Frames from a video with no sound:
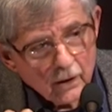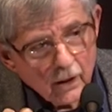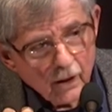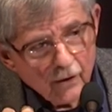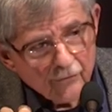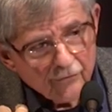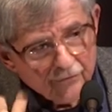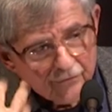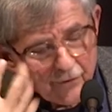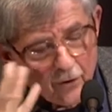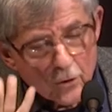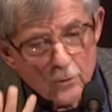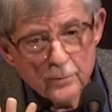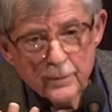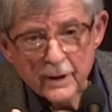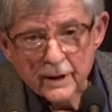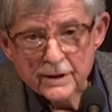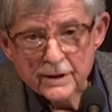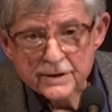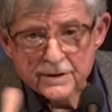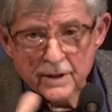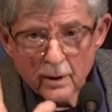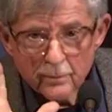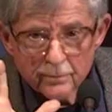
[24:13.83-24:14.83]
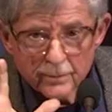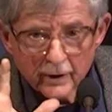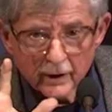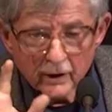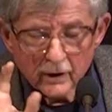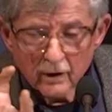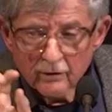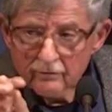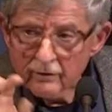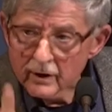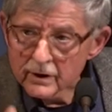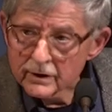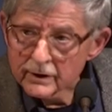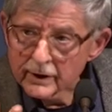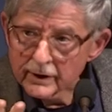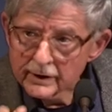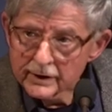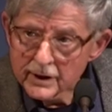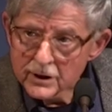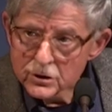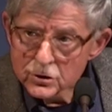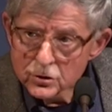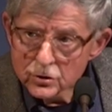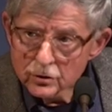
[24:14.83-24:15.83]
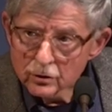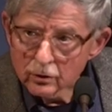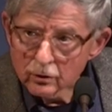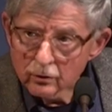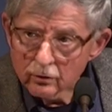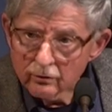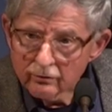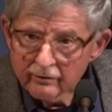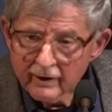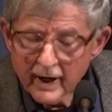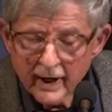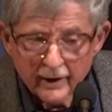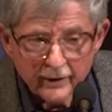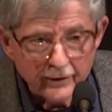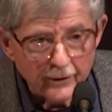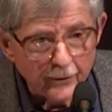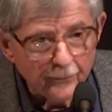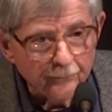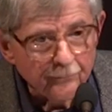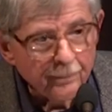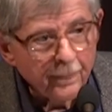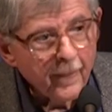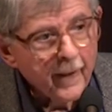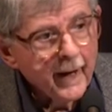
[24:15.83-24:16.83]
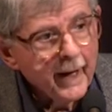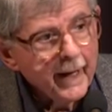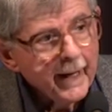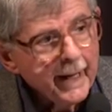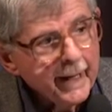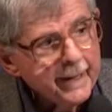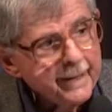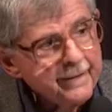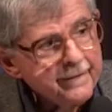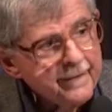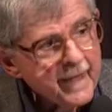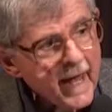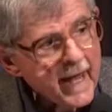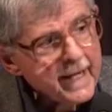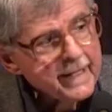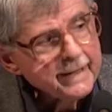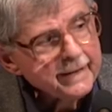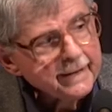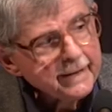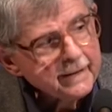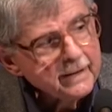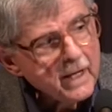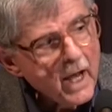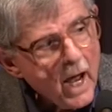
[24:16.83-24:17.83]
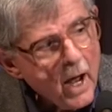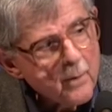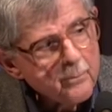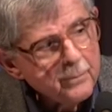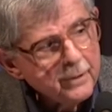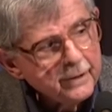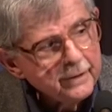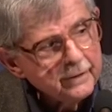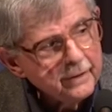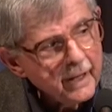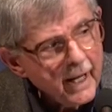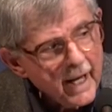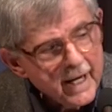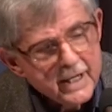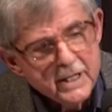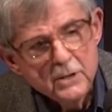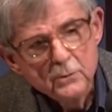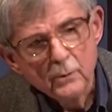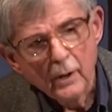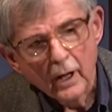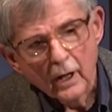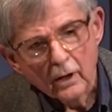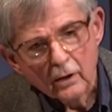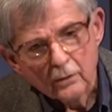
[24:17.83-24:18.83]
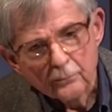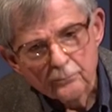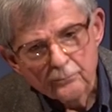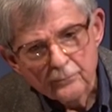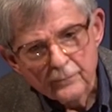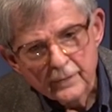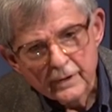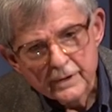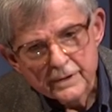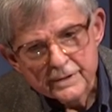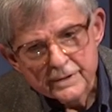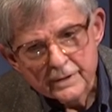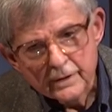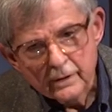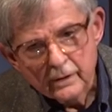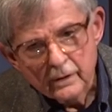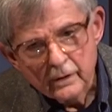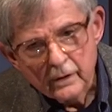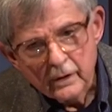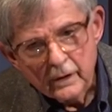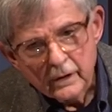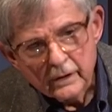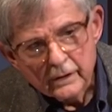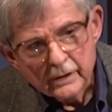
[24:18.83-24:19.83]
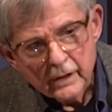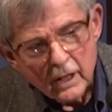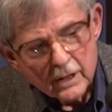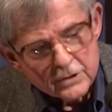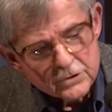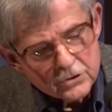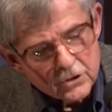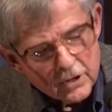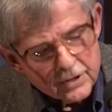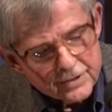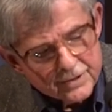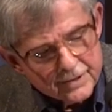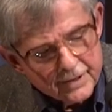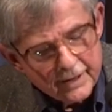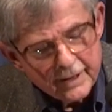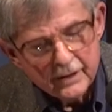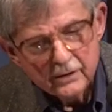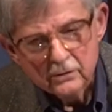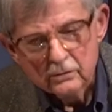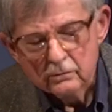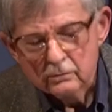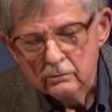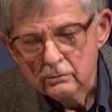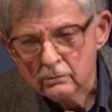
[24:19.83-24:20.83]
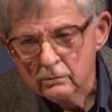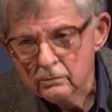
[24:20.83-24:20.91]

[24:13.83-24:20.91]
affirming something of unconditional value. And that can happen anywhere, not just in